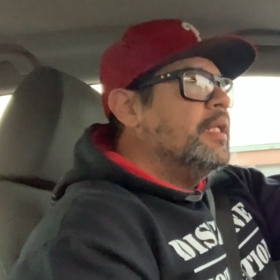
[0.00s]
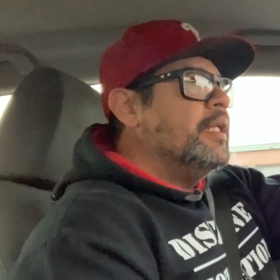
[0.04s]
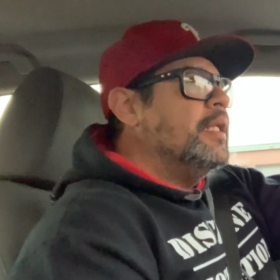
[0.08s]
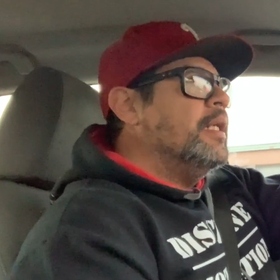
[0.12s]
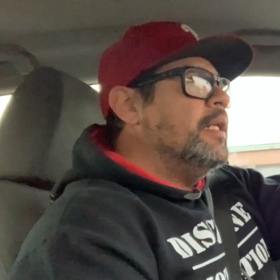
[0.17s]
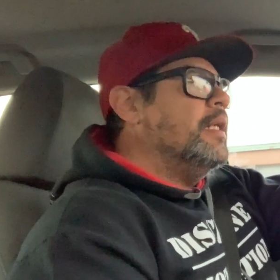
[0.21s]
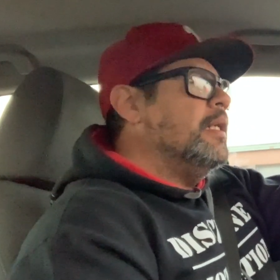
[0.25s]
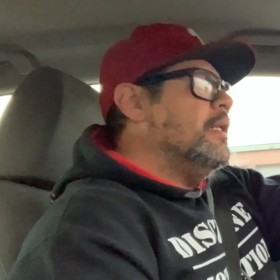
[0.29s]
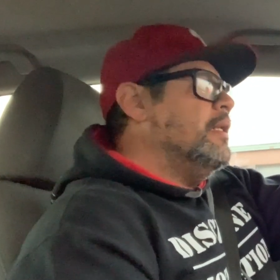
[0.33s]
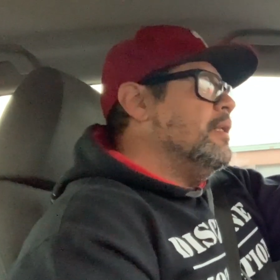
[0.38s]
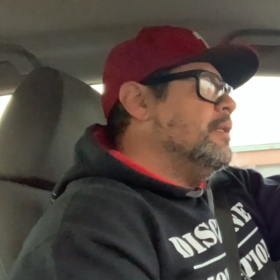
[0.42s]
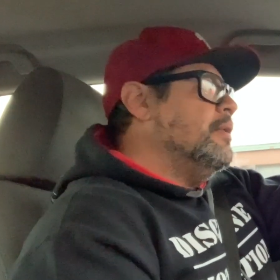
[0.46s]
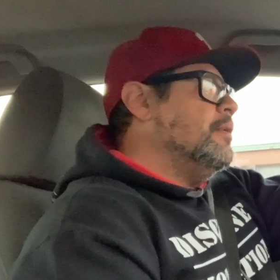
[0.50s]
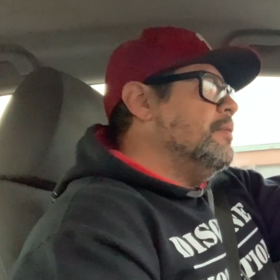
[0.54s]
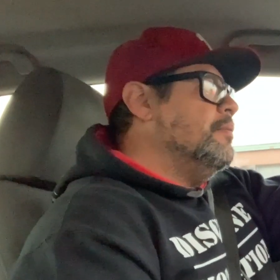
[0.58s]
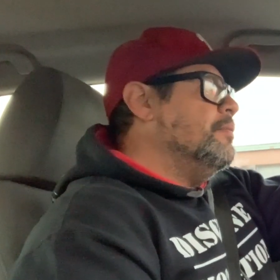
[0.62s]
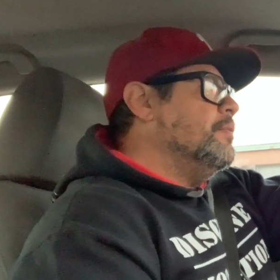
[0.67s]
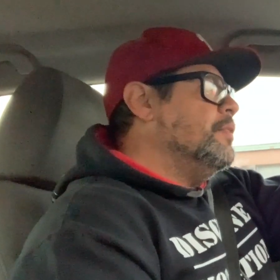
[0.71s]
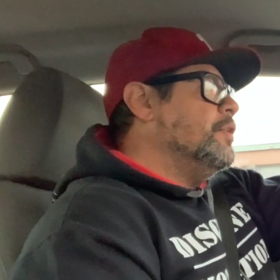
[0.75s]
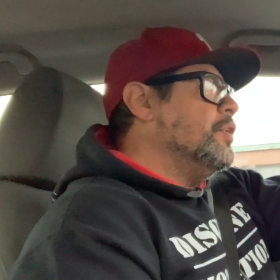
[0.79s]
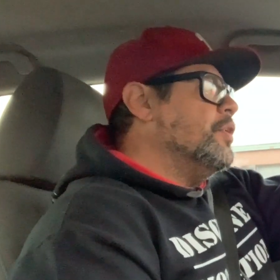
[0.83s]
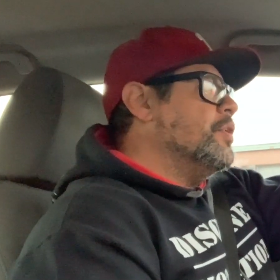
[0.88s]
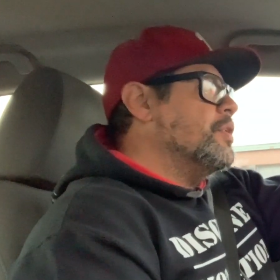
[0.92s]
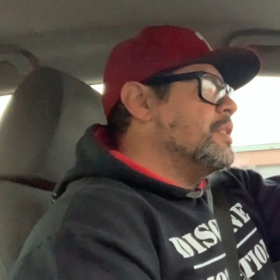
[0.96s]

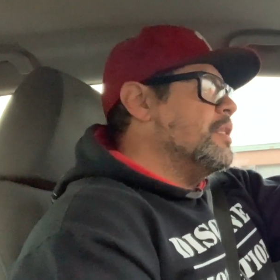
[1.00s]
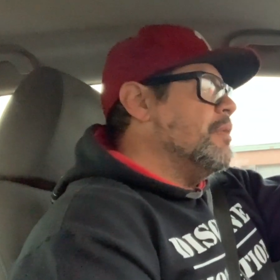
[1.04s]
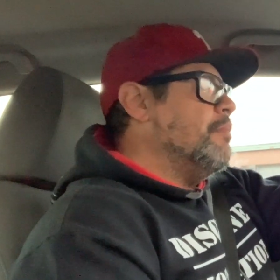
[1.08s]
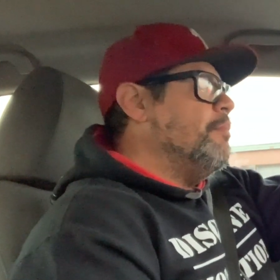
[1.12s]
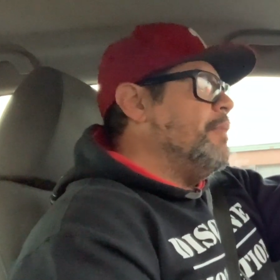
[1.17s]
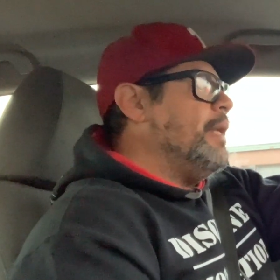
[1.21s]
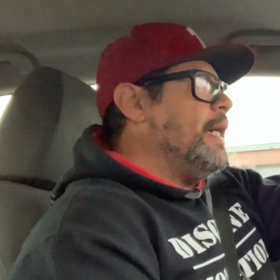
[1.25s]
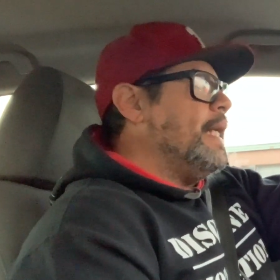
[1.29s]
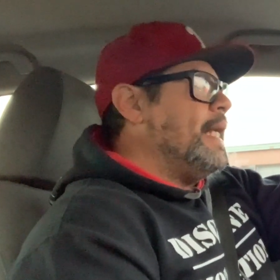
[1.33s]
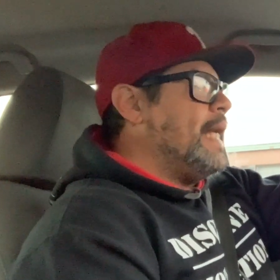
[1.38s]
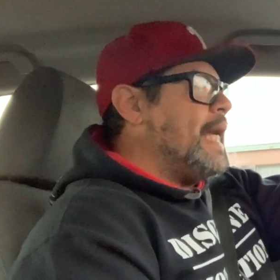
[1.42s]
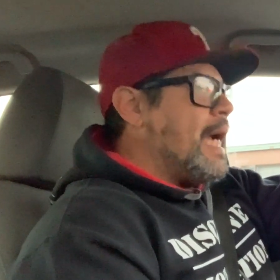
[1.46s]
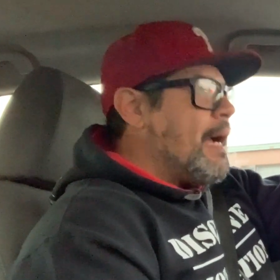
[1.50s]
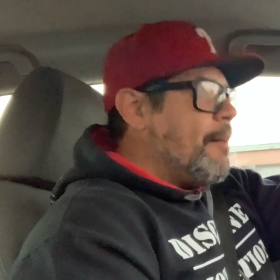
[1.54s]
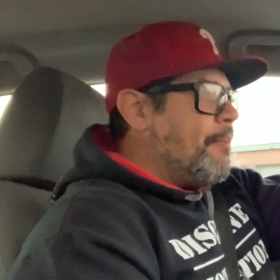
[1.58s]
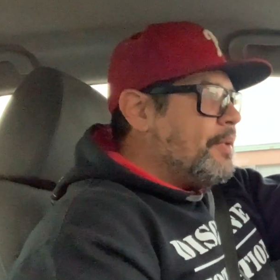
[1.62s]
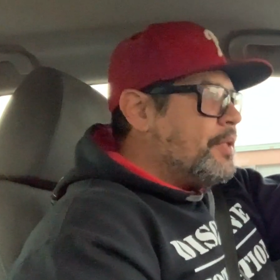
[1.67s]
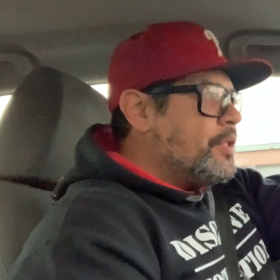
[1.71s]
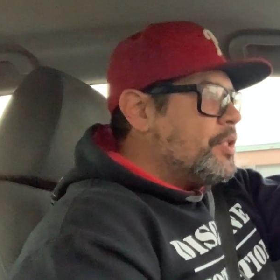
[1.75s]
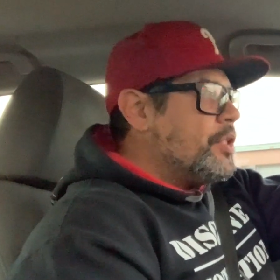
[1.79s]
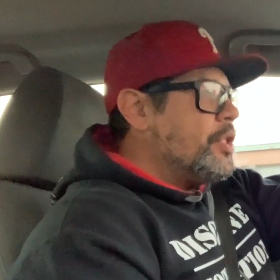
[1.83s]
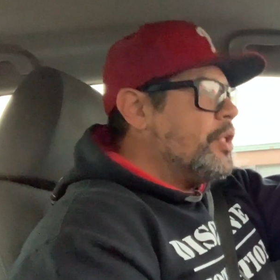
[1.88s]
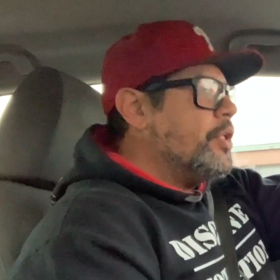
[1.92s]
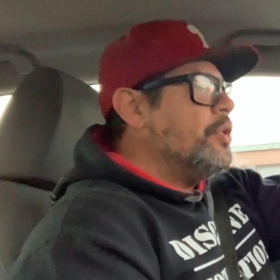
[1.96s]
Um, you know, something bad
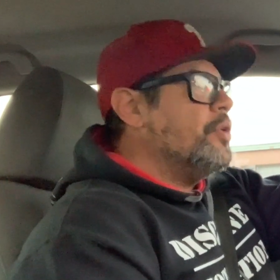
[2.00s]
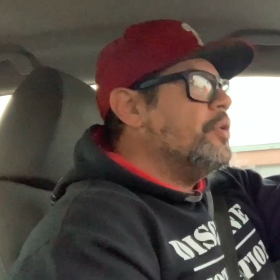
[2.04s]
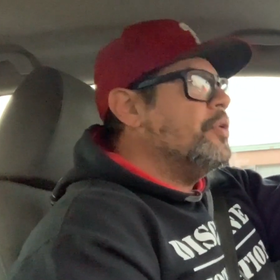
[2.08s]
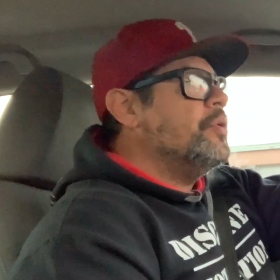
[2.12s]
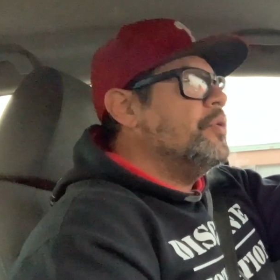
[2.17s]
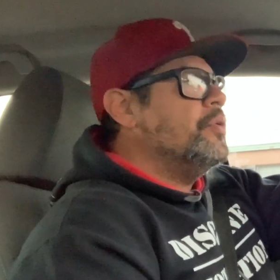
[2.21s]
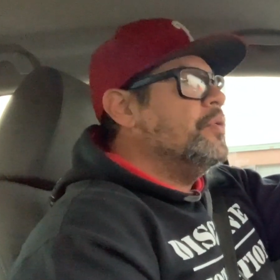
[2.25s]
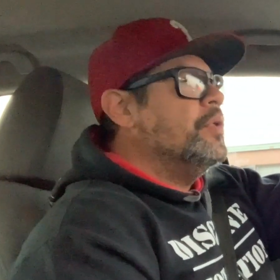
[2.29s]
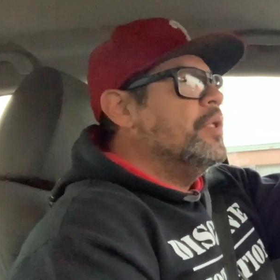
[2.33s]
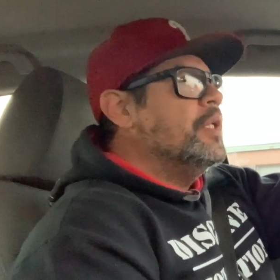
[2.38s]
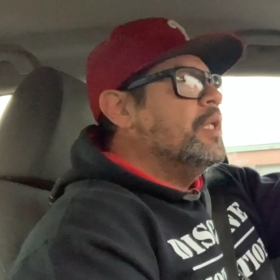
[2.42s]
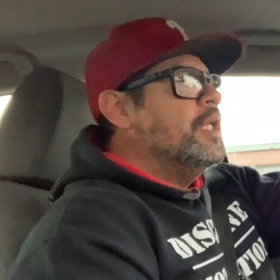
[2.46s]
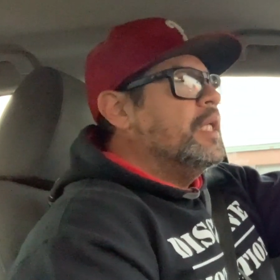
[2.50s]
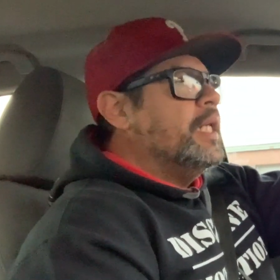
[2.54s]
happens to you.